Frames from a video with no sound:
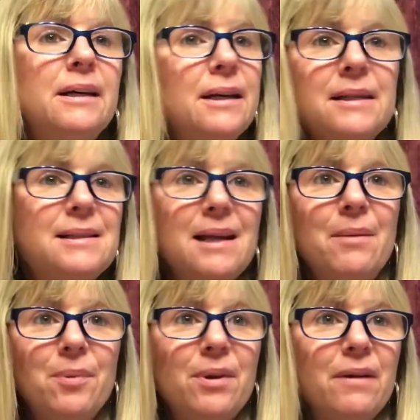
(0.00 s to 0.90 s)

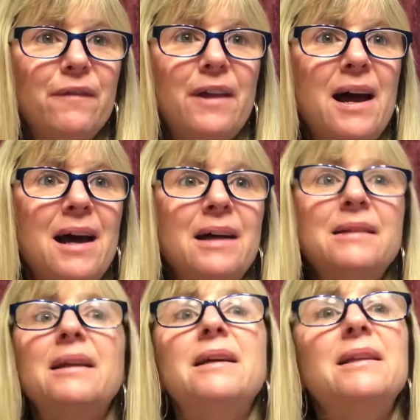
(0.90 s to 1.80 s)
Example of
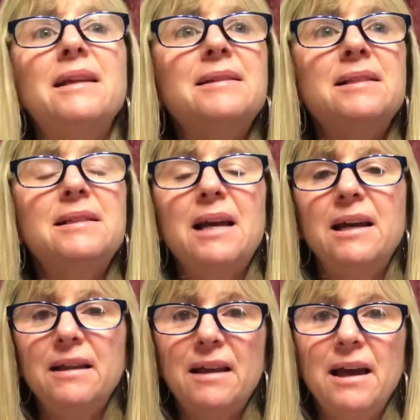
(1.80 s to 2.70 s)
that, like let's
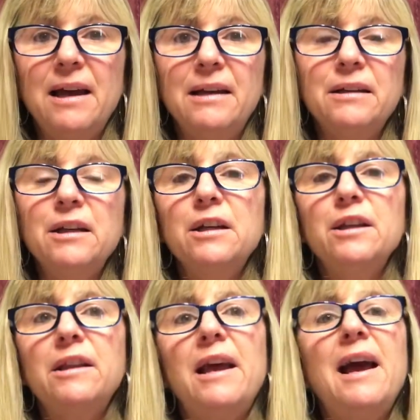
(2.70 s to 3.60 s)
say that
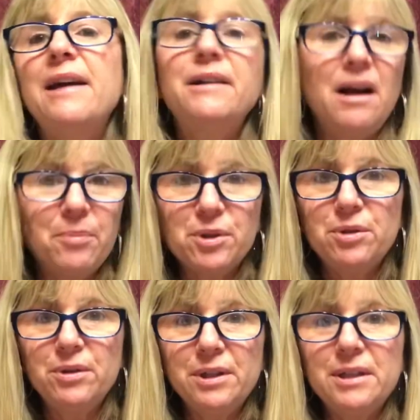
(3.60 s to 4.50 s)
they had an
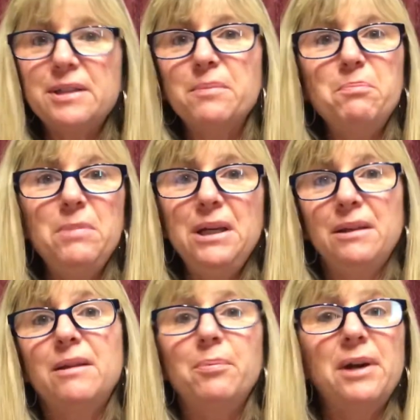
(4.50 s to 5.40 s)
opportunity to
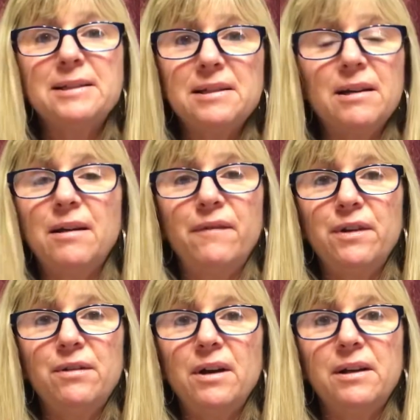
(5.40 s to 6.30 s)
meet the President of
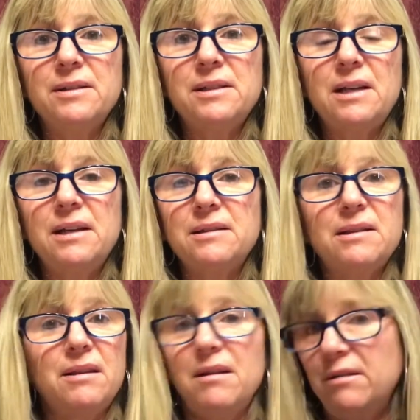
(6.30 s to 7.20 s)
the United States.
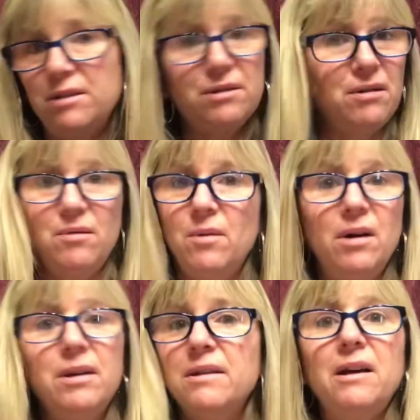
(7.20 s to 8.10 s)
They're just going to
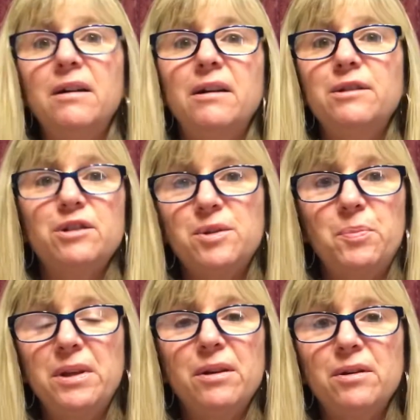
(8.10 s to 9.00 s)
walk in there and just
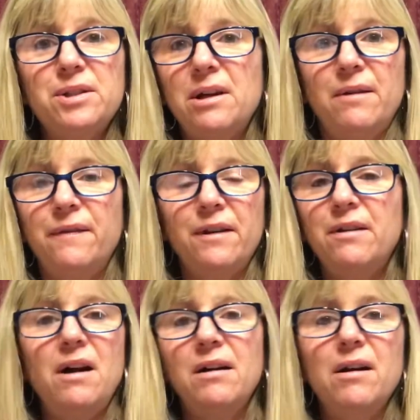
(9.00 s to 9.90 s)
be themselves. They're
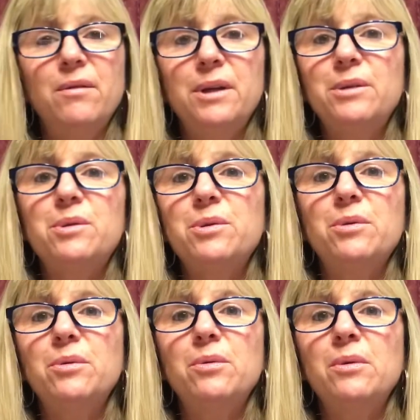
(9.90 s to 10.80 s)
not going
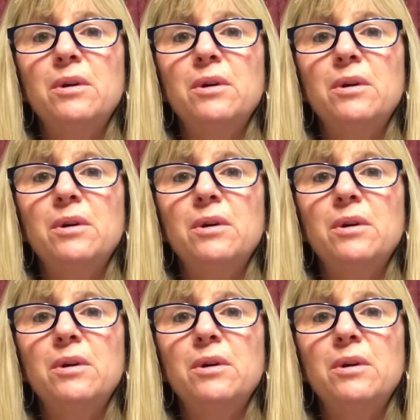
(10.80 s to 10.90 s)
to